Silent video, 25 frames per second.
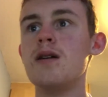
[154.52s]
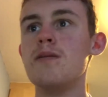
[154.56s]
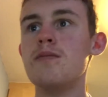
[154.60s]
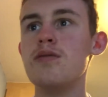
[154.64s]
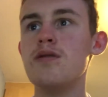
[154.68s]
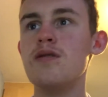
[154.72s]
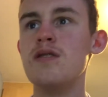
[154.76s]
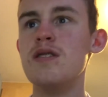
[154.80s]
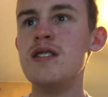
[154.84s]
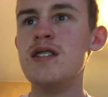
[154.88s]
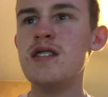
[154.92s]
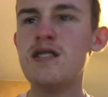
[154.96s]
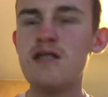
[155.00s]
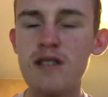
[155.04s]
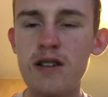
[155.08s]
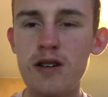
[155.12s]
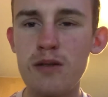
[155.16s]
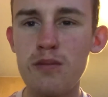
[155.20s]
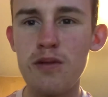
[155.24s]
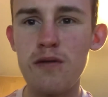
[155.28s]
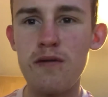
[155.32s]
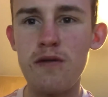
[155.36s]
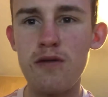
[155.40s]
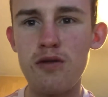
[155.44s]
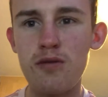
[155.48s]
But a nil
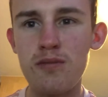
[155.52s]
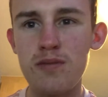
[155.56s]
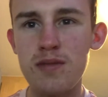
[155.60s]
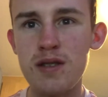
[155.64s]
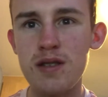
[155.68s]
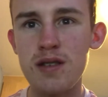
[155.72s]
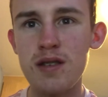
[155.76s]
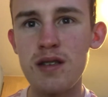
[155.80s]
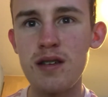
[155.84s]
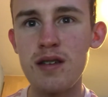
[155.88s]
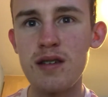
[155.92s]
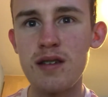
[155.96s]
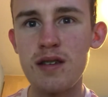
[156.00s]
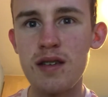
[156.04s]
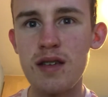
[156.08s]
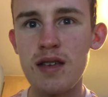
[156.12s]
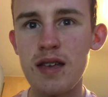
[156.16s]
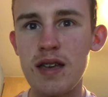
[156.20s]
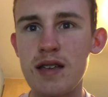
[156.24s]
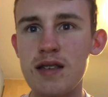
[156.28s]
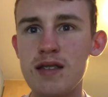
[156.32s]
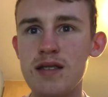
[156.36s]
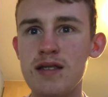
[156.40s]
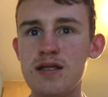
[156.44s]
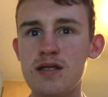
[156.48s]
nil performance like
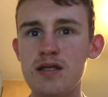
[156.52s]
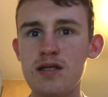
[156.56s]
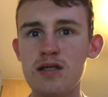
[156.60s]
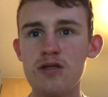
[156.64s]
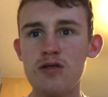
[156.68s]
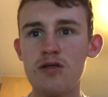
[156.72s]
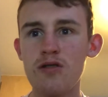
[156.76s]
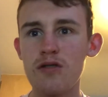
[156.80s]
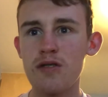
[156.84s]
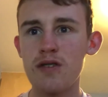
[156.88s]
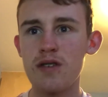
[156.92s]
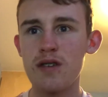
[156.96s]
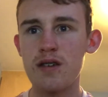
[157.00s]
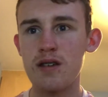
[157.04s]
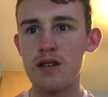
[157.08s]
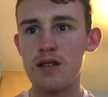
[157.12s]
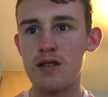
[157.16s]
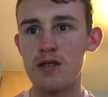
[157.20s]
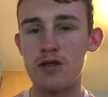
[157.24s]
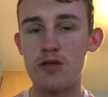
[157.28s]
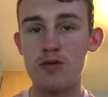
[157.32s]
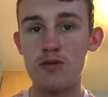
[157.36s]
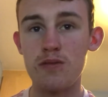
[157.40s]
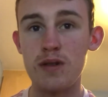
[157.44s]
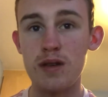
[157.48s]
is nothing
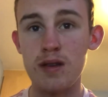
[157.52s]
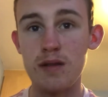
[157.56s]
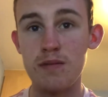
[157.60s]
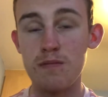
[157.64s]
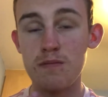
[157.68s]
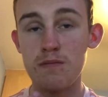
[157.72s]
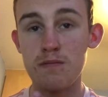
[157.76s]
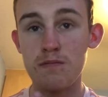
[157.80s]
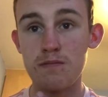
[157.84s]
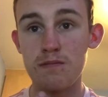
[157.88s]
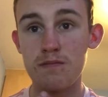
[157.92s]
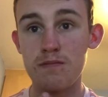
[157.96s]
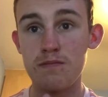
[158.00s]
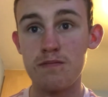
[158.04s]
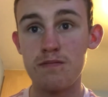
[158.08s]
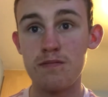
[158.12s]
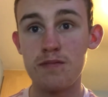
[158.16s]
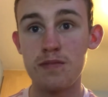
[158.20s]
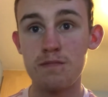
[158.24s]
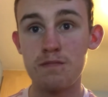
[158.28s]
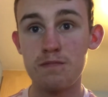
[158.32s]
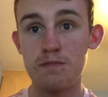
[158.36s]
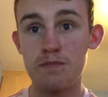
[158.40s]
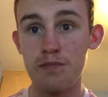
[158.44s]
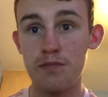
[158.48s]
to be
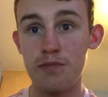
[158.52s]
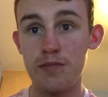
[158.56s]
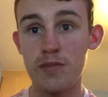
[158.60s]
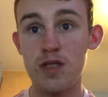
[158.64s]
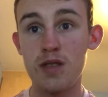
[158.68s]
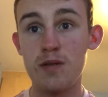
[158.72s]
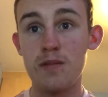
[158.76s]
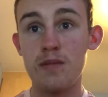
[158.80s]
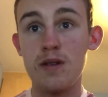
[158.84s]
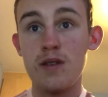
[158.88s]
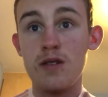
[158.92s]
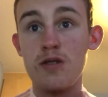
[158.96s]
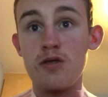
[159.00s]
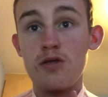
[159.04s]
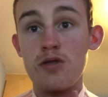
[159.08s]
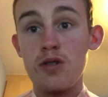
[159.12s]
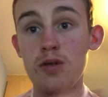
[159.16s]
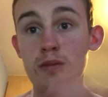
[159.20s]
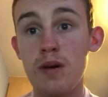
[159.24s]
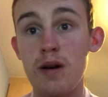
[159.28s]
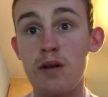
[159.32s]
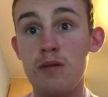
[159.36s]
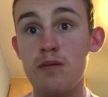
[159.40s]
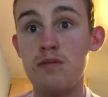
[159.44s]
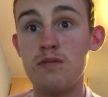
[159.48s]
to be good
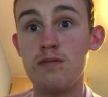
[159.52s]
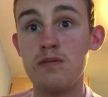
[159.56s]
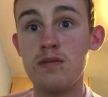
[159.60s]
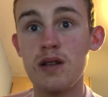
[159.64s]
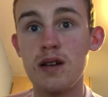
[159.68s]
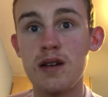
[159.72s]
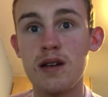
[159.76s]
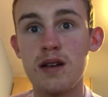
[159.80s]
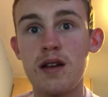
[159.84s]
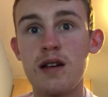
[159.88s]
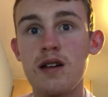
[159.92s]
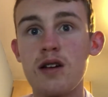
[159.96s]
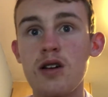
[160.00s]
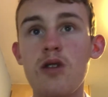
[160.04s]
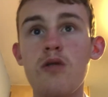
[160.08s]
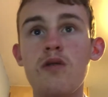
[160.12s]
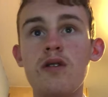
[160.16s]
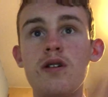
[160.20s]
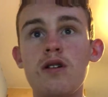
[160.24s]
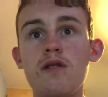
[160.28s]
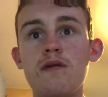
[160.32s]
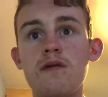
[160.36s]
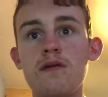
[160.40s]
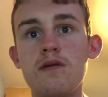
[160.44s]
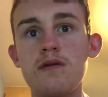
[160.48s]
about. Like
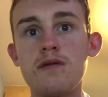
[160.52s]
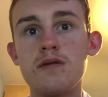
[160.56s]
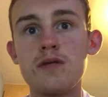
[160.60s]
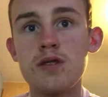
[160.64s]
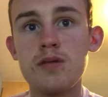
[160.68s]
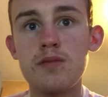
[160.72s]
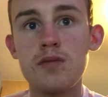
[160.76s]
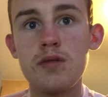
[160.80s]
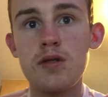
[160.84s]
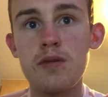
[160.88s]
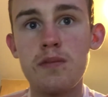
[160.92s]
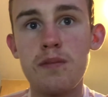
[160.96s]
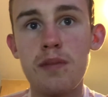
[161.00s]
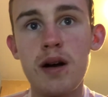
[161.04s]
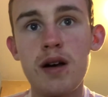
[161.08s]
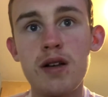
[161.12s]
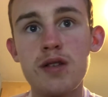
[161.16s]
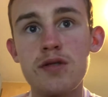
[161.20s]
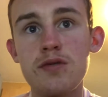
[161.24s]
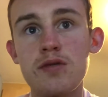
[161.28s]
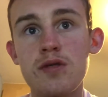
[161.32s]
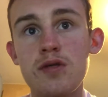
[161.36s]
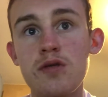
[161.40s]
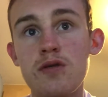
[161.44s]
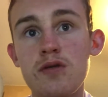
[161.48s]
going over some of their
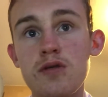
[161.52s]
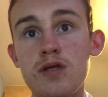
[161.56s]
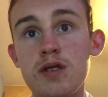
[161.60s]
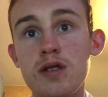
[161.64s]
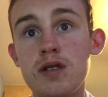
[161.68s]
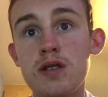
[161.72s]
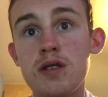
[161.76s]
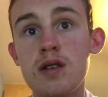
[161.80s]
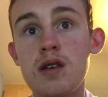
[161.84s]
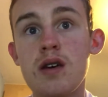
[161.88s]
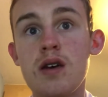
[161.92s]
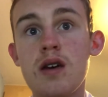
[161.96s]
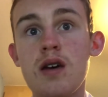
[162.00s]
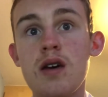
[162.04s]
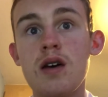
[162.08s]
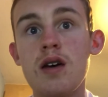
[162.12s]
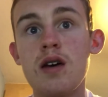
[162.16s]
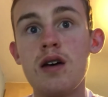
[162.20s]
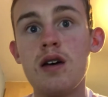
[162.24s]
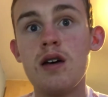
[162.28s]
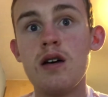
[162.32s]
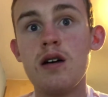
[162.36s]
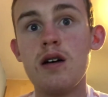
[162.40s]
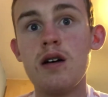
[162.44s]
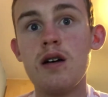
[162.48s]
past results
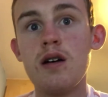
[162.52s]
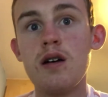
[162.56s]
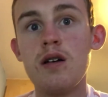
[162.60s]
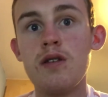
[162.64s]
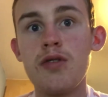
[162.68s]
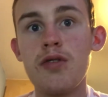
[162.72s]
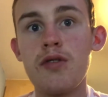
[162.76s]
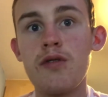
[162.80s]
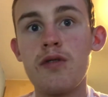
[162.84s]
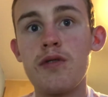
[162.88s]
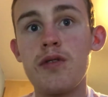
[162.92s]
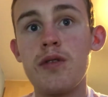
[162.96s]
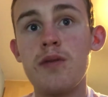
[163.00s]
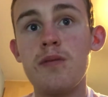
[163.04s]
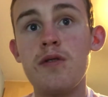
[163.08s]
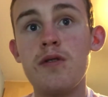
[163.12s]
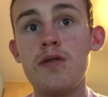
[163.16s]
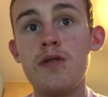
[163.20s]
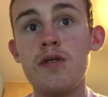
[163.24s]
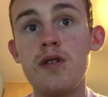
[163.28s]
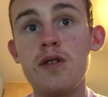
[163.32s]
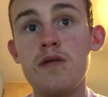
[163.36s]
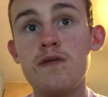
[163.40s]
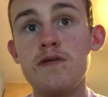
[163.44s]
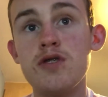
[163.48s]
throughout the
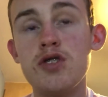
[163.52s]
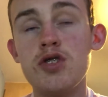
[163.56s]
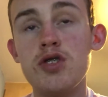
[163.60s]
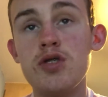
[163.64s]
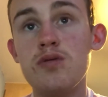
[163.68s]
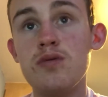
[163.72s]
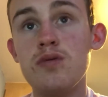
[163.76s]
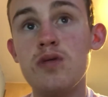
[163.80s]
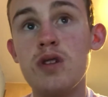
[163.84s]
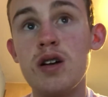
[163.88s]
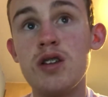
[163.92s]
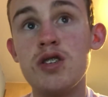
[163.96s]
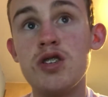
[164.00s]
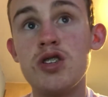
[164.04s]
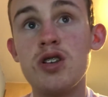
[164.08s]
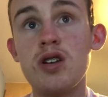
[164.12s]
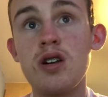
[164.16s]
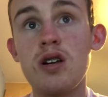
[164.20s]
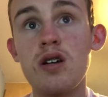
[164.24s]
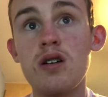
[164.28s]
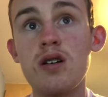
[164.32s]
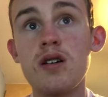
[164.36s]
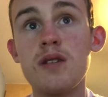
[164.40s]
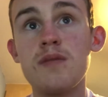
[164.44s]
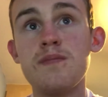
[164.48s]
month of June and
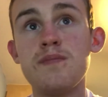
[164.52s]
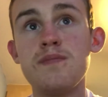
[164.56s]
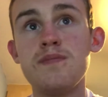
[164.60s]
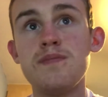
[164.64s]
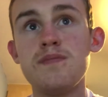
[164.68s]
July.